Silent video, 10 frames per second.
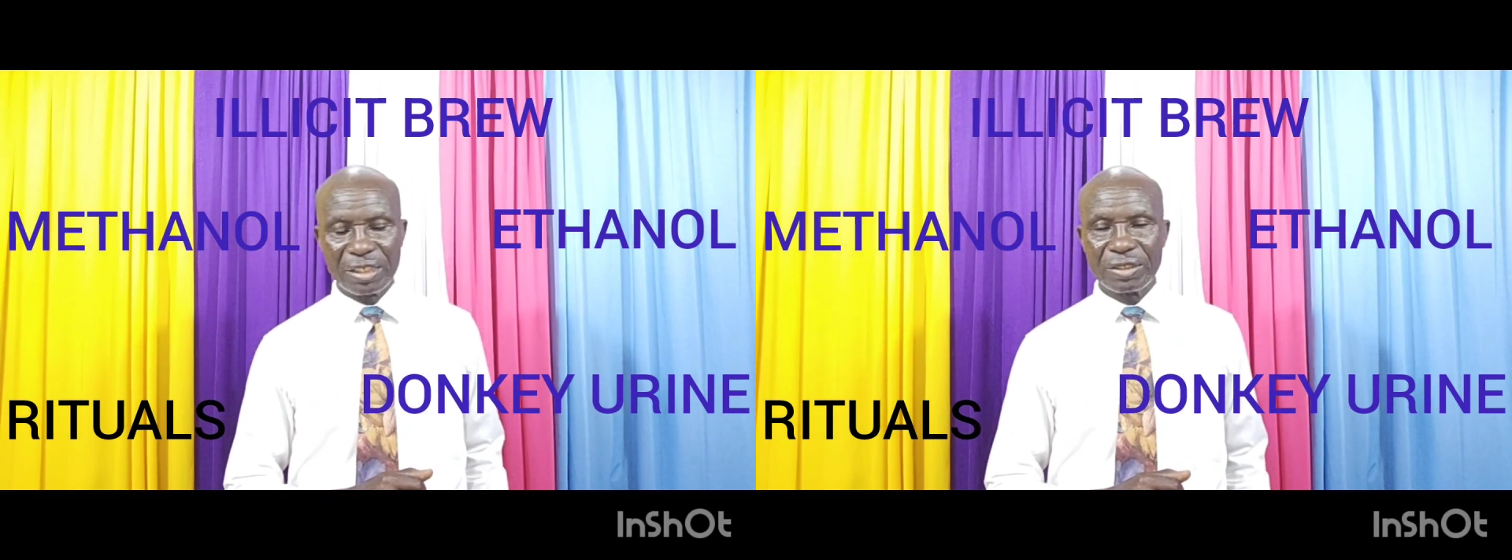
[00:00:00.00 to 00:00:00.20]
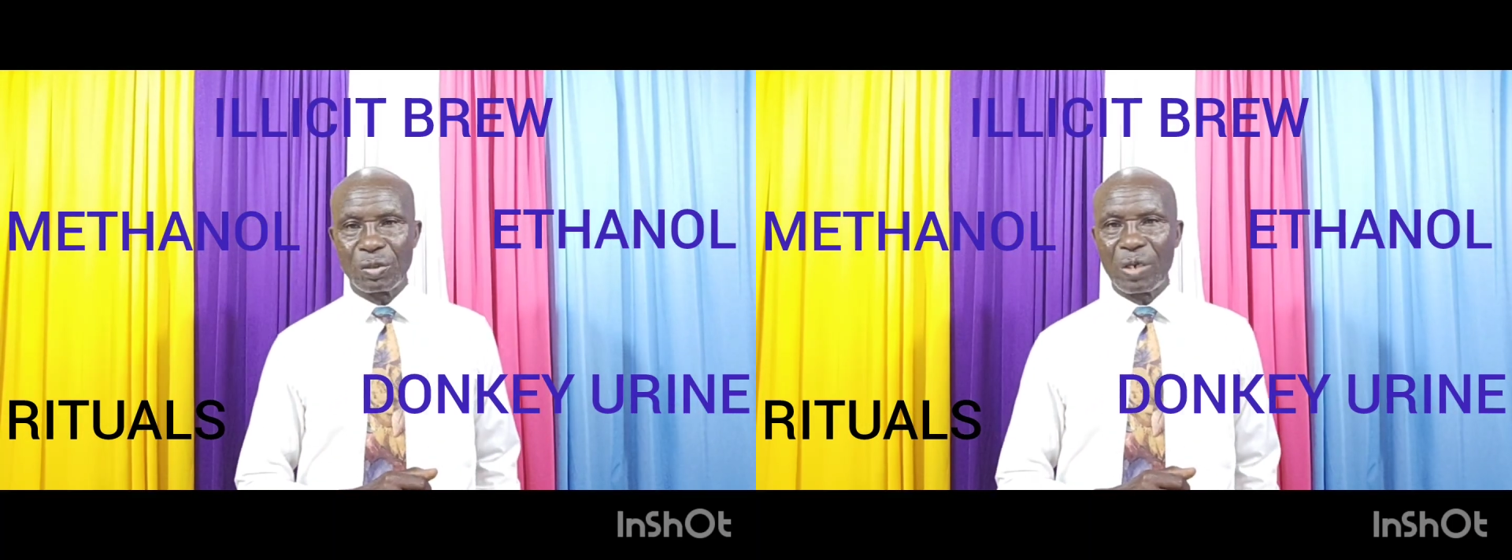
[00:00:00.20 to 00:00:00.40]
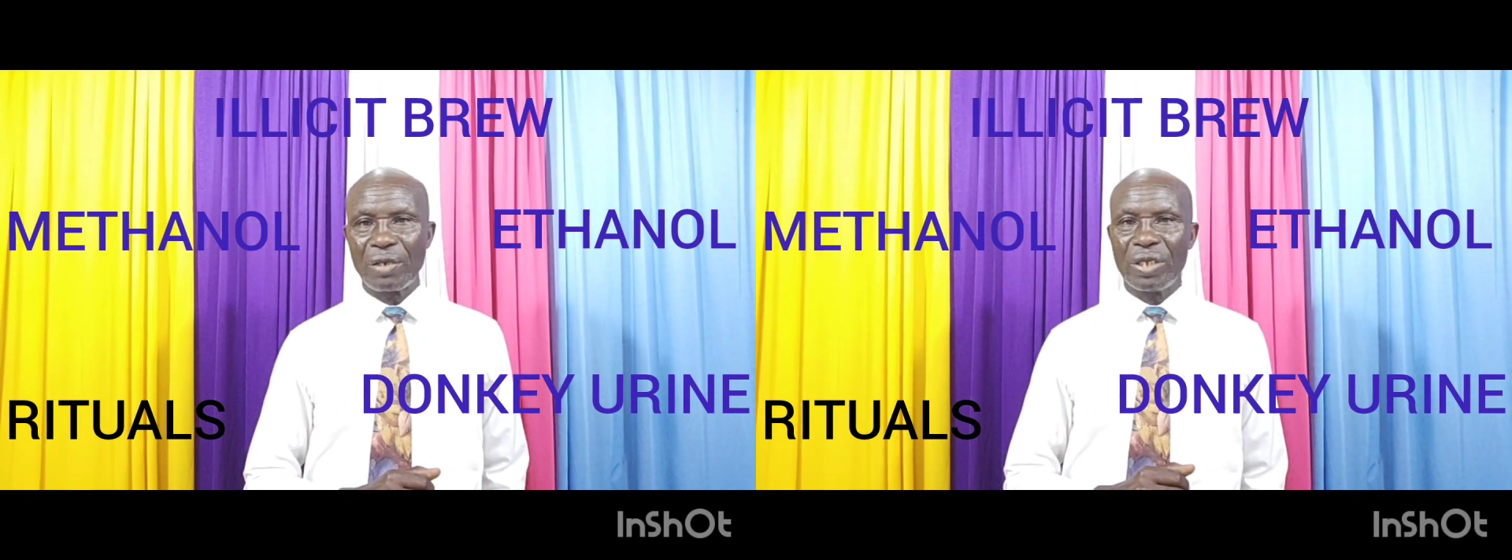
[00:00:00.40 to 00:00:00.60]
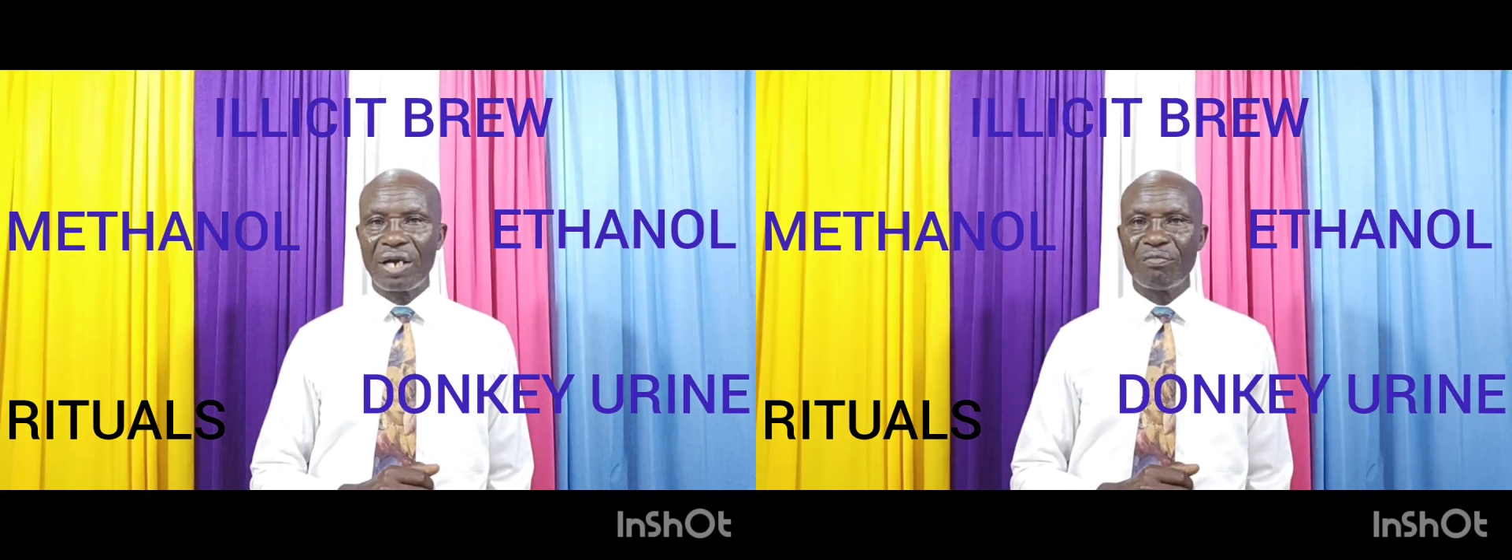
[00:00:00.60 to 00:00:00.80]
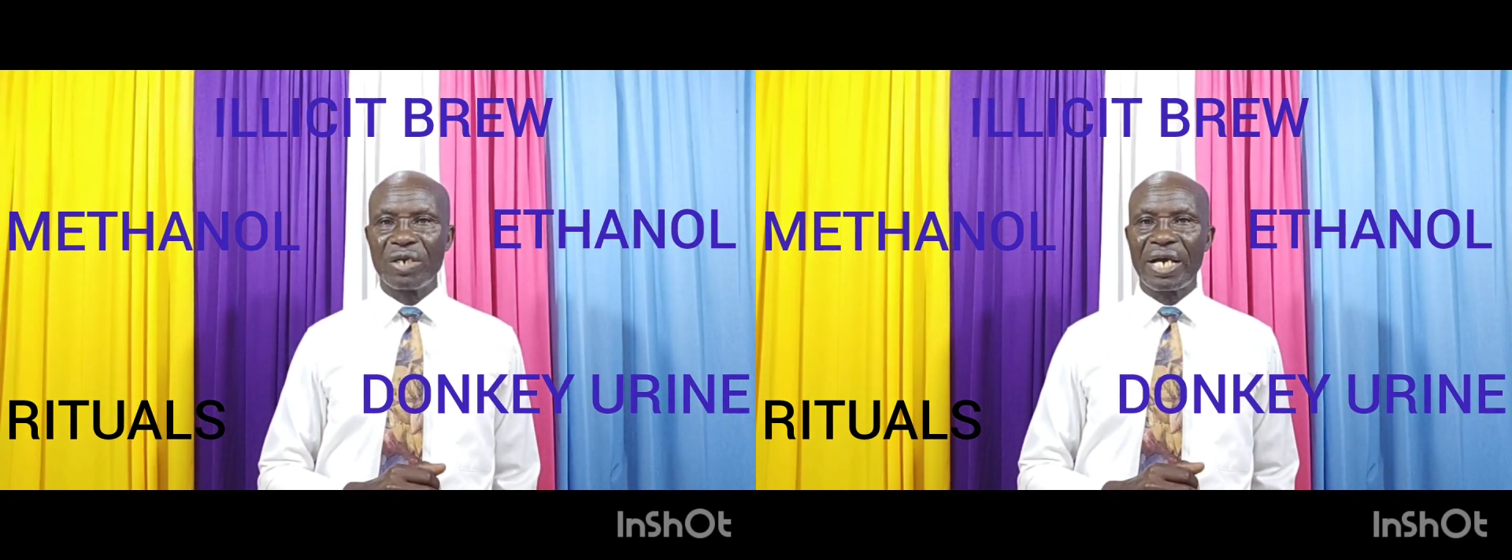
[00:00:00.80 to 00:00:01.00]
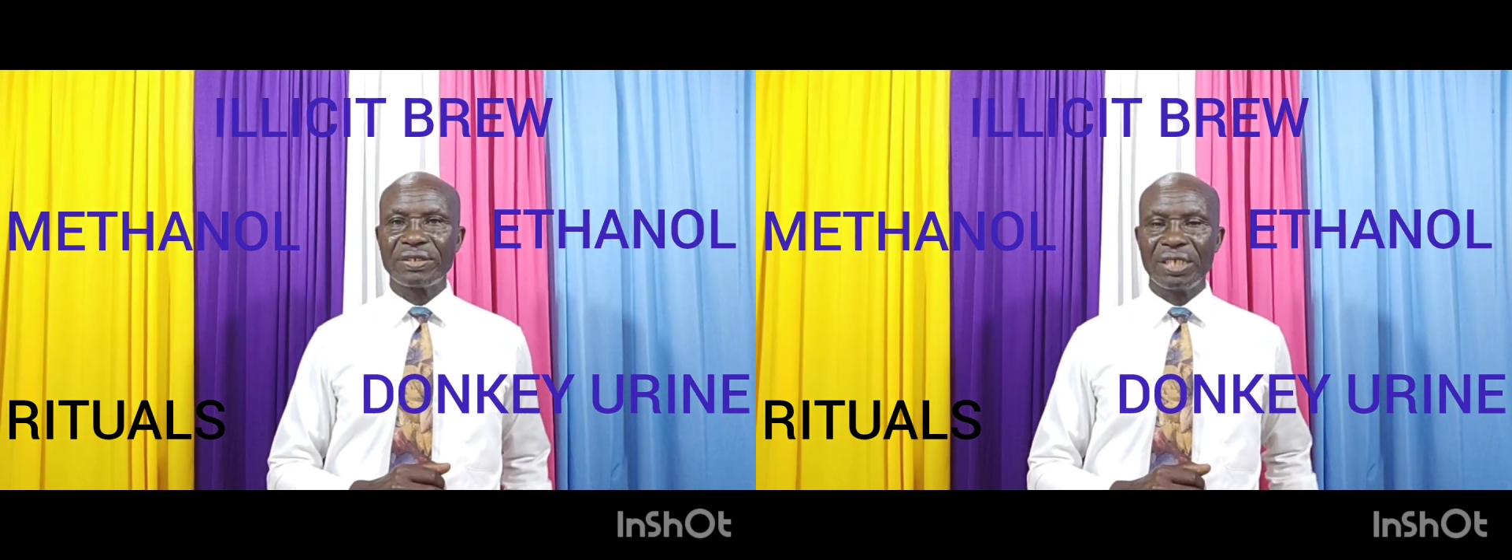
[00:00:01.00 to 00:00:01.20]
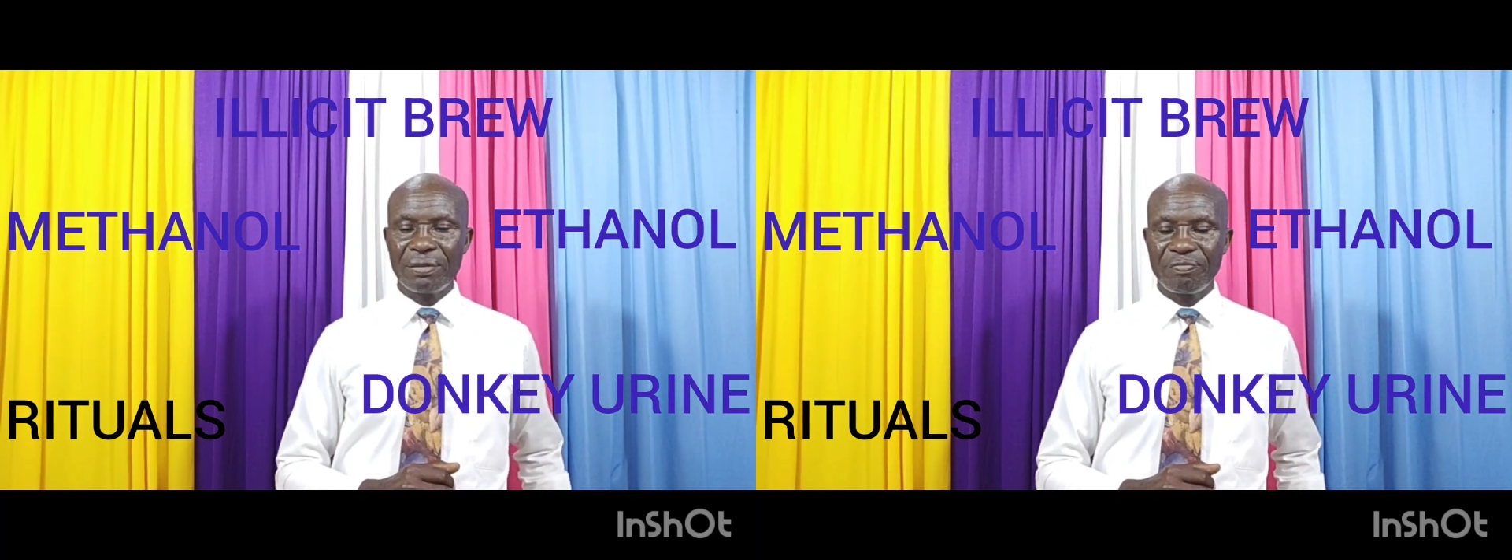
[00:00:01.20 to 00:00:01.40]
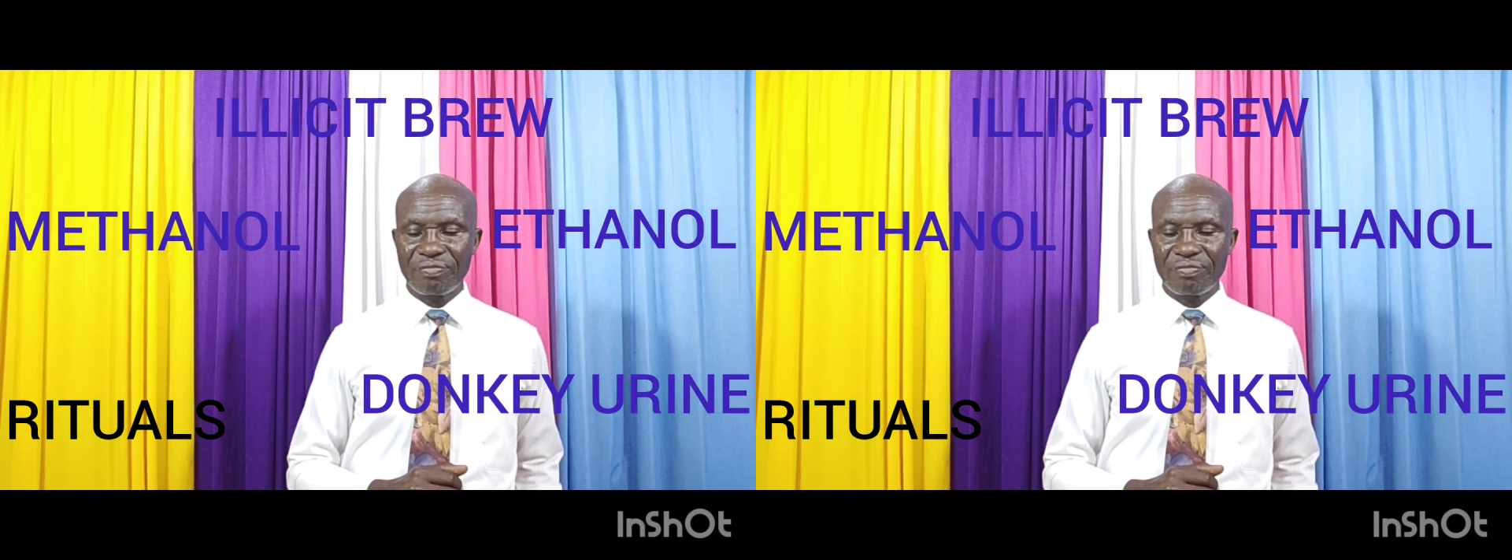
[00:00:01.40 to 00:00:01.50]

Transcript: So one, we have mnazi